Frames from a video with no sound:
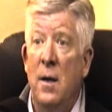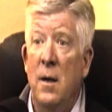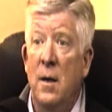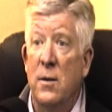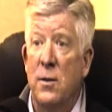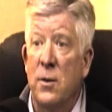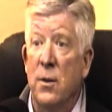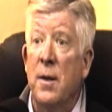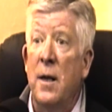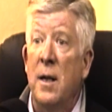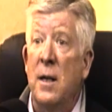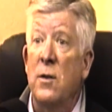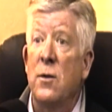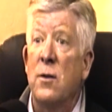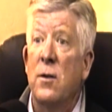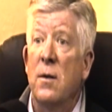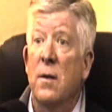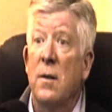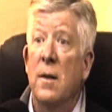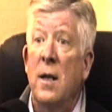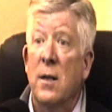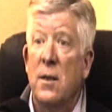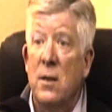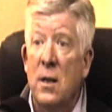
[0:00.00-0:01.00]
So
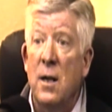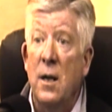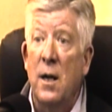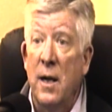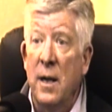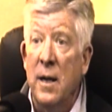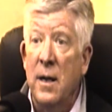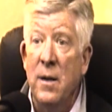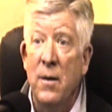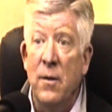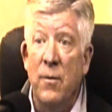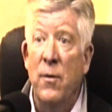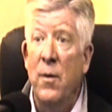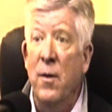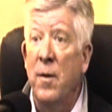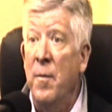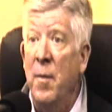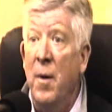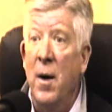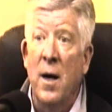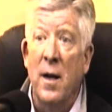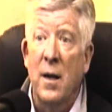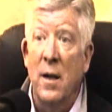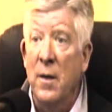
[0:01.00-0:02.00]
that's kind of the
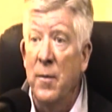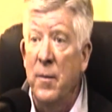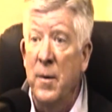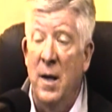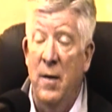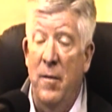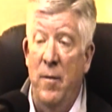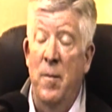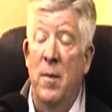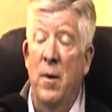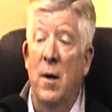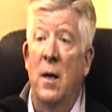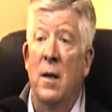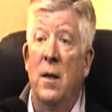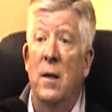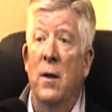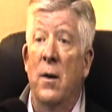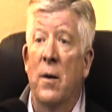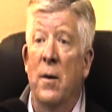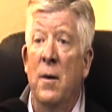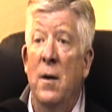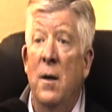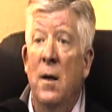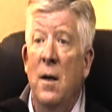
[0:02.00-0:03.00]
model that we have in mind
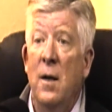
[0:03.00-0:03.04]
here.